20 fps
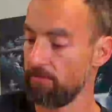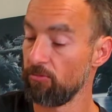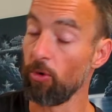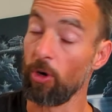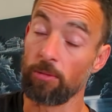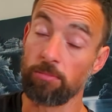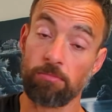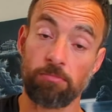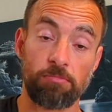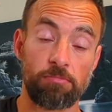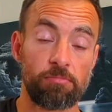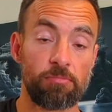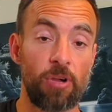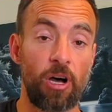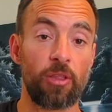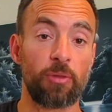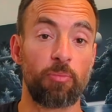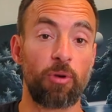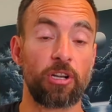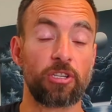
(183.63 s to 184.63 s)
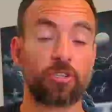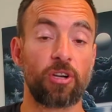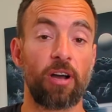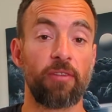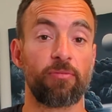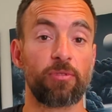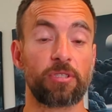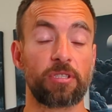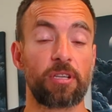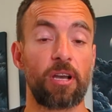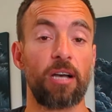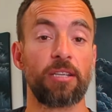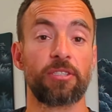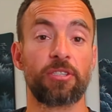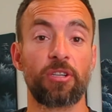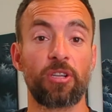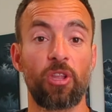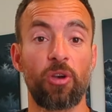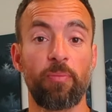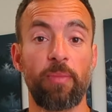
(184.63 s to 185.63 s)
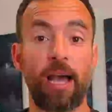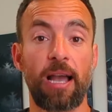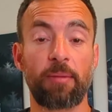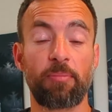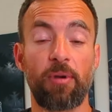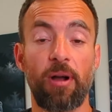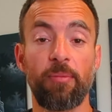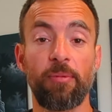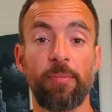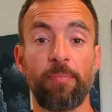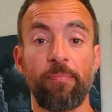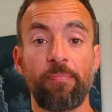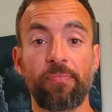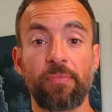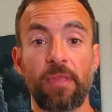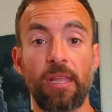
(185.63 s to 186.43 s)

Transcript: Well, all the pressure off what's causing your low back problem.